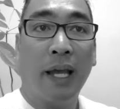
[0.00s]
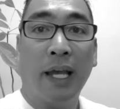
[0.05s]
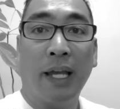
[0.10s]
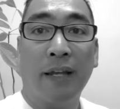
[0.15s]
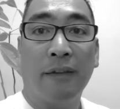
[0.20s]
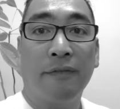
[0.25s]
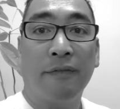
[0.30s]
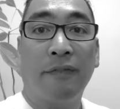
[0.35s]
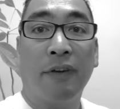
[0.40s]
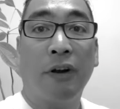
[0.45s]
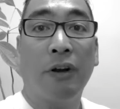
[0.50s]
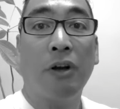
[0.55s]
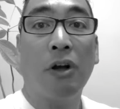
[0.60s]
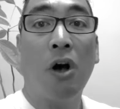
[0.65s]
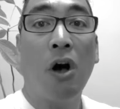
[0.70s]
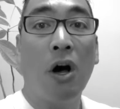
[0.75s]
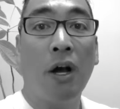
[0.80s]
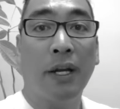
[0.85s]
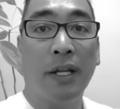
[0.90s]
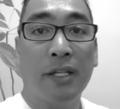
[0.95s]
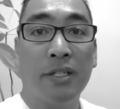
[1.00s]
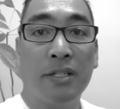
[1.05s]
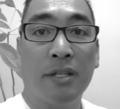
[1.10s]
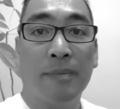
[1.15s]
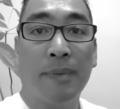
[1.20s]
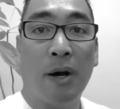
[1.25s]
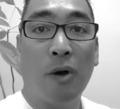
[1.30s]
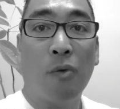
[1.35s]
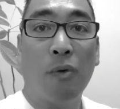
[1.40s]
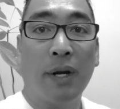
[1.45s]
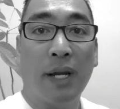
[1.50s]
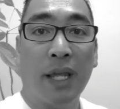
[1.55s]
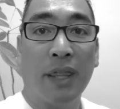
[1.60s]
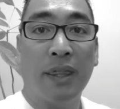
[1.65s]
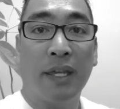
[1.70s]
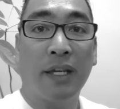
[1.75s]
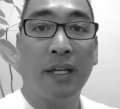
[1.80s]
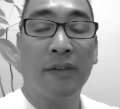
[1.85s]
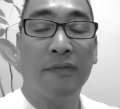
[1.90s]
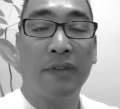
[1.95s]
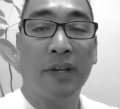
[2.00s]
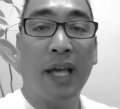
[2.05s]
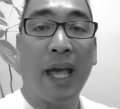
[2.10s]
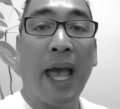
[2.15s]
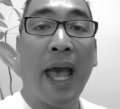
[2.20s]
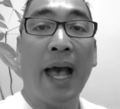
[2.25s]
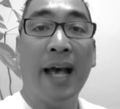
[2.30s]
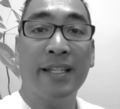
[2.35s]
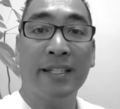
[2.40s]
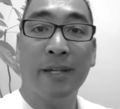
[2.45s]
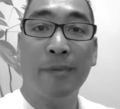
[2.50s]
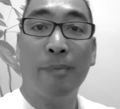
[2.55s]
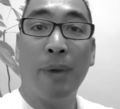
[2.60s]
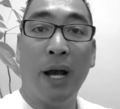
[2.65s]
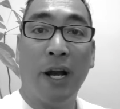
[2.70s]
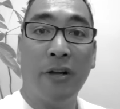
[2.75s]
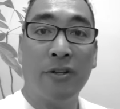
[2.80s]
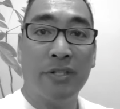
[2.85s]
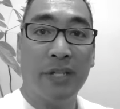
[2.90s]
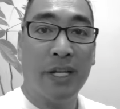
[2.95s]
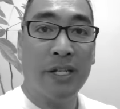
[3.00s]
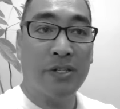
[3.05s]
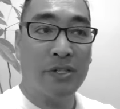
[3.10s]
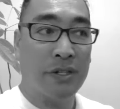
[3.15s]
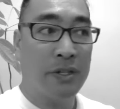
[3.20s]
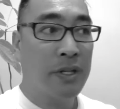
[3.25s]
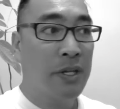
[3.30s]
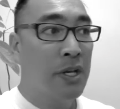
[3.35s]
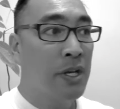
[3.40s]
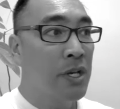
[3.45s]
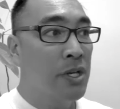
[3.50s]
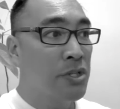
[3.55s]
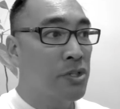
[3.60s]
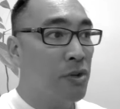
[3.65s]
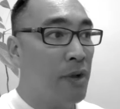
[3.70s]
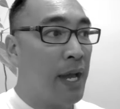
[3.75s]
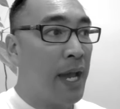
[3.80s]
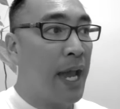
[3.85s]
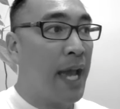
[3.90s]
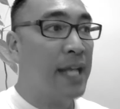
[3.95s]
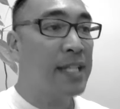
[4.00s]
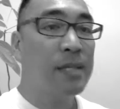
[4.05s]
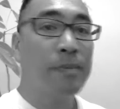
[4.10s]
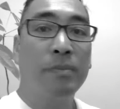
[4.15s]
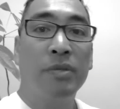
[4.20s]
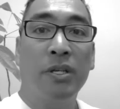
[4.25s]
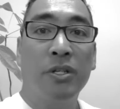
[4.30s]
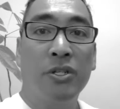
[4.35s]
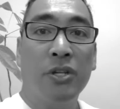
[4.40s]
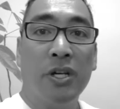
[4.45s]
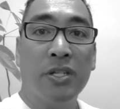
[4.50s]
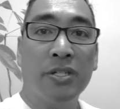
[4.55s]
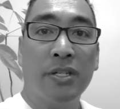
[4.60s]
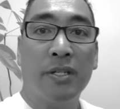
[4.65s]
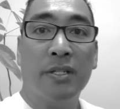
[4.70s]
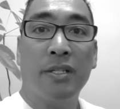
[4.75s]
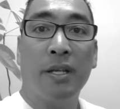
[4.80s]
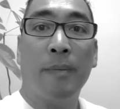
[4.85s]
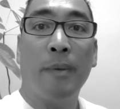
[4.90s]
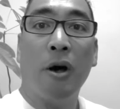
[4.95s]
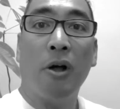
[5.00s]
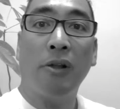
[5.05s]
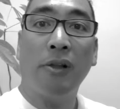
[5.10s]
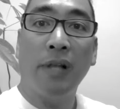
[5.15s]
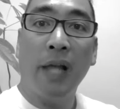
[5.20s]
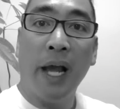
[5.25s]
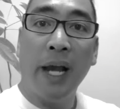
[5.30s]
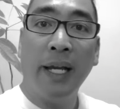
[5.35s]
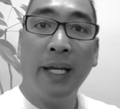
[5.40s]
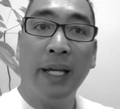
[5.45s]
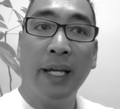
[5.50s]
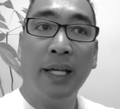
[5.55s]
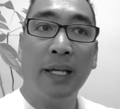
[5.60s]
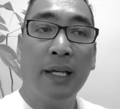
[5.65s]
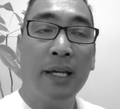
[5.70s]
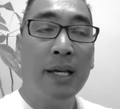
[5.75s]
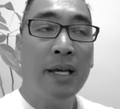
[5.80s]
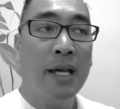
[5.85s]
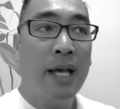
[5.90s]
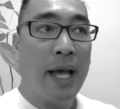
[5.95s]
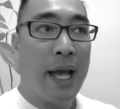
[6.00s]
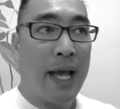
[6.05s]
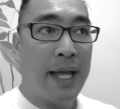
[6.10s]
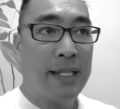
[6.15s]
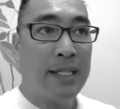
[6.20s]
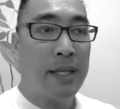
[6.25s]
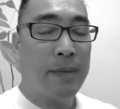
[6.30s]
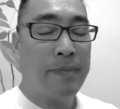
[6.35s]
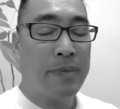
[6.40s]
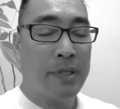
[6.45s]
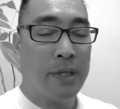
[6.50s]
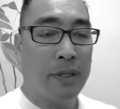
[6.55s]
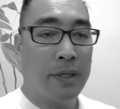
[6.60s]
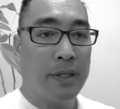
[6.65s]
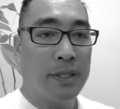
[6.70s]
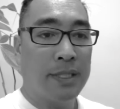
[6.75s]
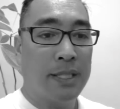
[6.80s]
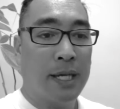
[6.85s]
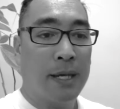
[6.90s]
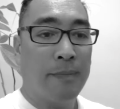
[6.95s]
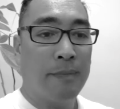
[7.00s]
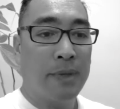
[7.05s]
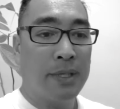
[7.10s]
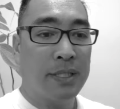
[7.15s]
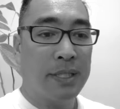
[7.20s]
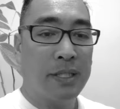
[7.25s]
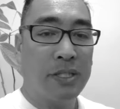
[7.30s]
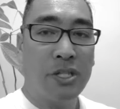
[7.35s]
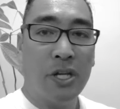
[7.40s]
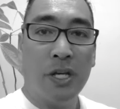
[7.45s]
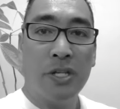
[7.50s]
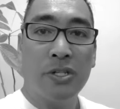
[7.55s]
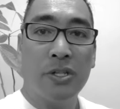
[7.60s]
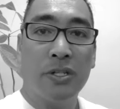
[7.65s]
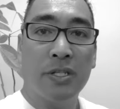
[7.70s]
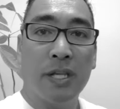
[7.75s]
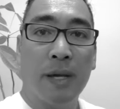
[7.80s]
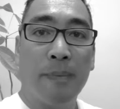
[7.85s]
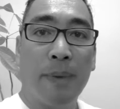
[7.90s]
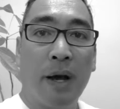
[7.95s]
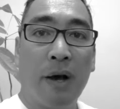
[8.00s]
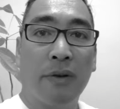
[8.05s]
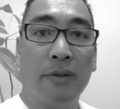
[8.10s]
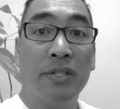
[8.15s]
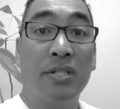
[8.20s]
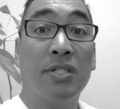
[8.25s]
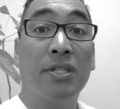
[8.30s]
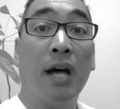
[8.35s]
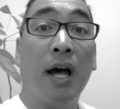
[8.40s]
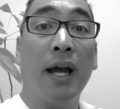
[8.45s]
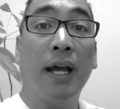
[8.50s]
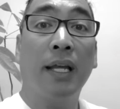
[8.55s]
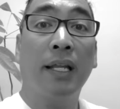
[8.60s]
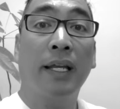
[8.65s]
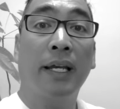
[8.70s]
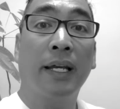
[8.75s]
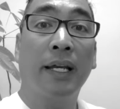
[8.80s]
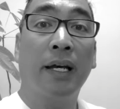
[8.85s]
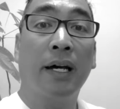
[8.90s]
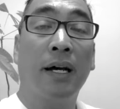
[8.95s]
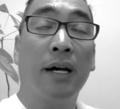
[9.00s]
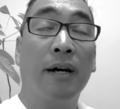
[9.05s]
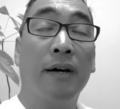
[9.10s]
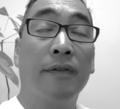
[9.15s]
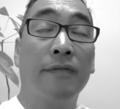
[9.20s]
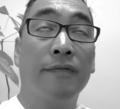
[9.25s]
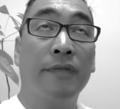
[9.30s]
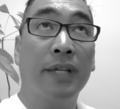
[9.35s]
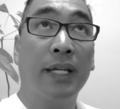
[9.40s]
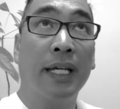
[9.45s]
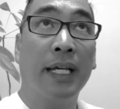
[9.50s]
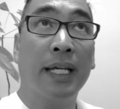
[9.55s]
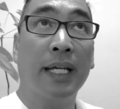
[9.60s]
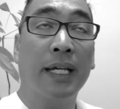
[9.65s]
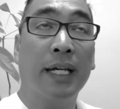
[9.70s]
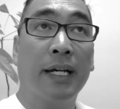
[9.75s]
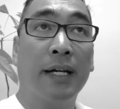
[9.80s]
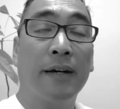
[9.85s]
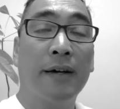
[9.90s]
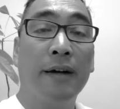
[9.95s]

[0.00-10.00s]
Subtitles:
and very honest about what I think of it as a buyer's agent. So I had some suggestions about lighting, I had some suggestions about styling of the